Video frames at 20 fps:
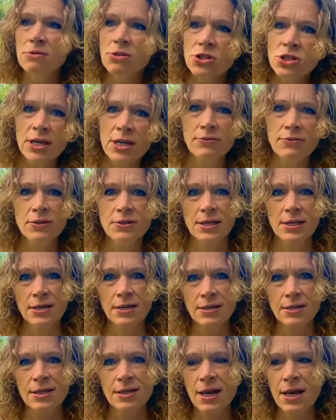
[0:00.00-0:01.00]
shift
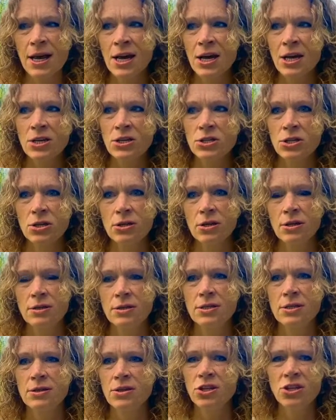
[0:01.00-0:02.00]
it so
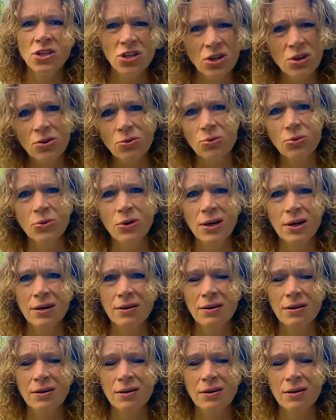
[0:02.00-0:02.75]
that you